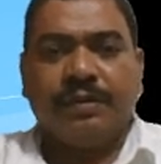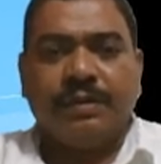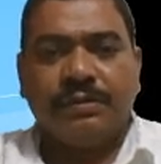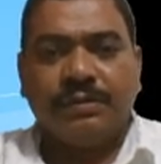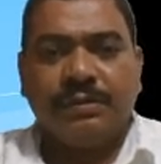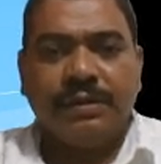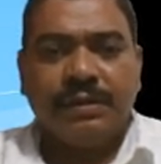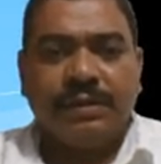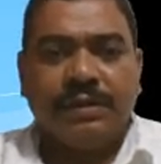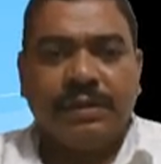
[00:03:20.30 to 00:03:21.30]
So
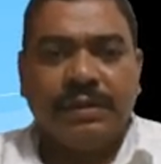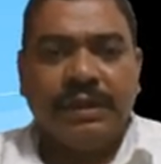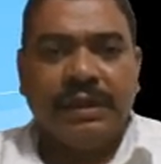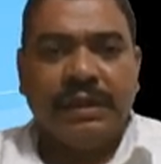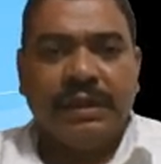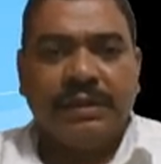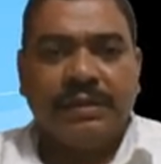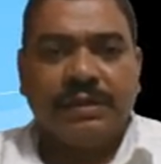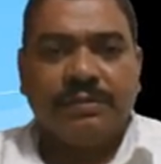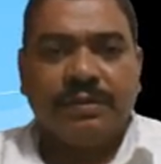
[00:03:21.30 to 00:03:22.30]
here A is
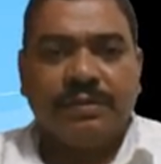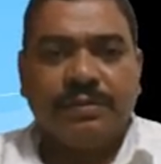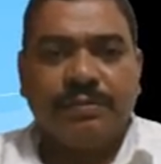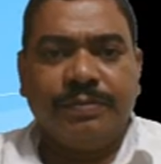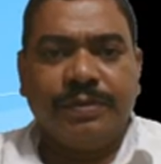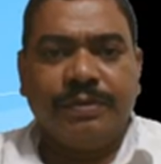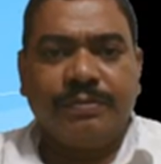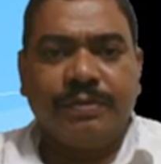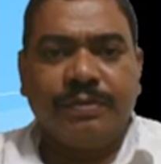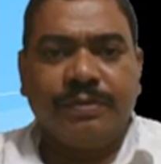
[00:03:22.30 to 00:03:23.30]
equal to
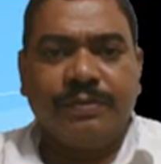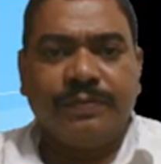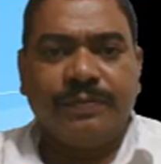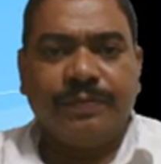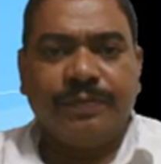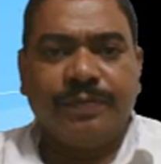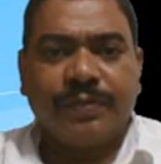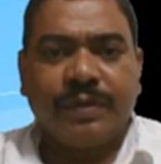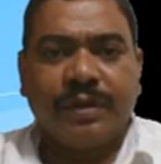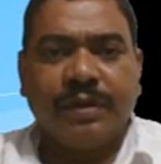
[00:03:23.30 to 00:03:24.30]
54
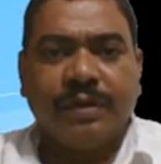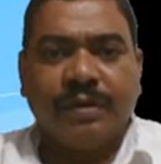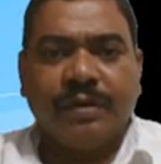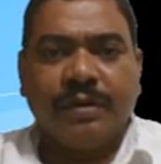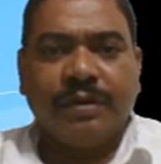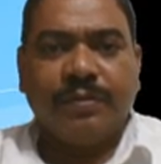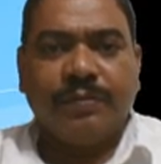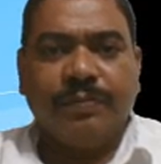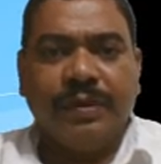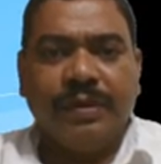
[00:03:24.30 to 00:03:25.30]

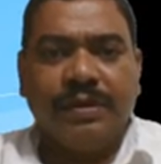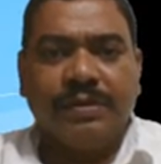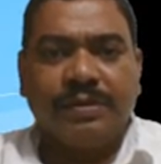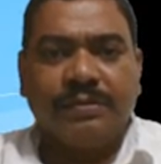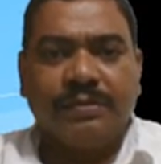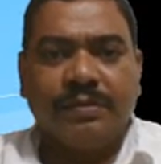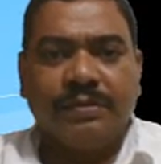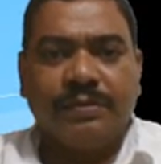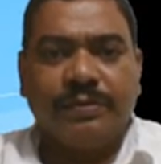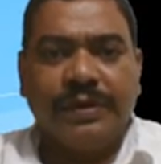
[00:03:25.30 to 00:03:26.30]
and B is equal
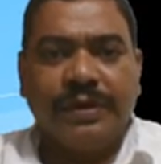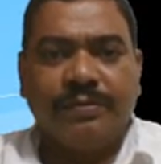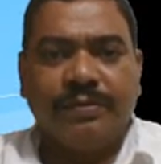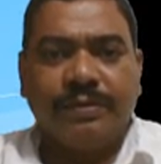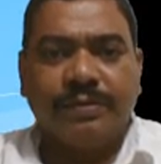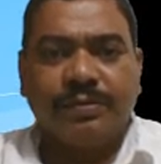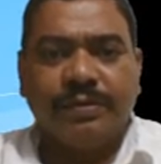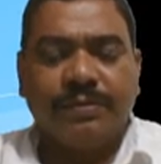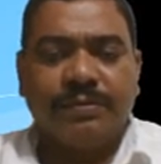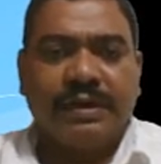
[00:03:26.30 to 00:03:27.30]
to 24. So we
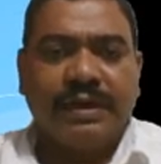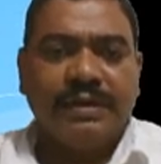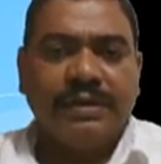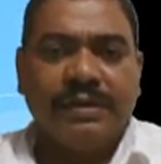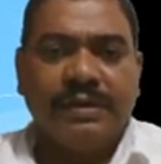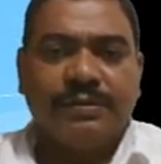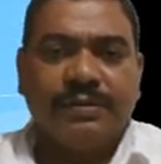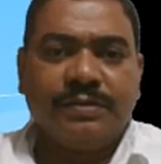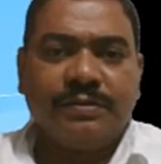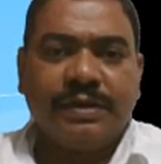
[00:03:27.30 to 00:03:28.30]
have to arrange in this way
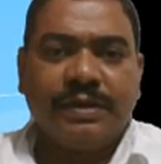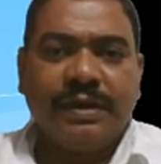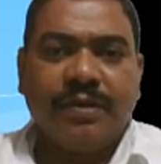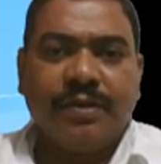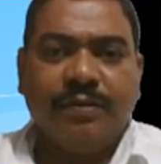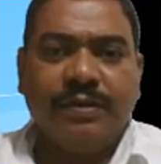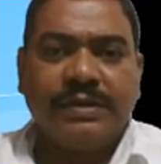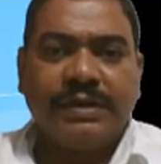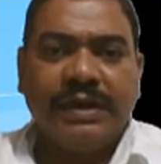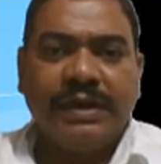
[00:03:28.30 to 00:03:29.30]
so that
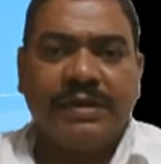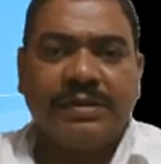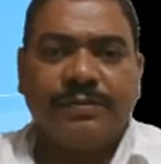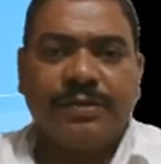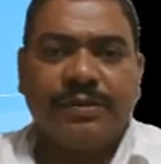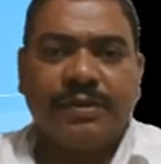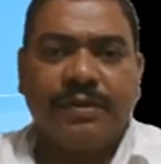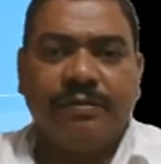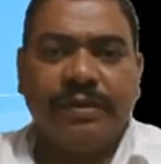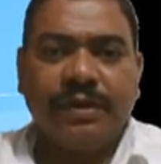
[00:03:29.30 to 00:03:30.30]
always A is more than
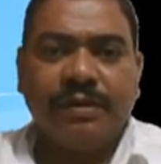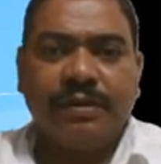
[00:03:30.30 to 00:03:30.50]
B.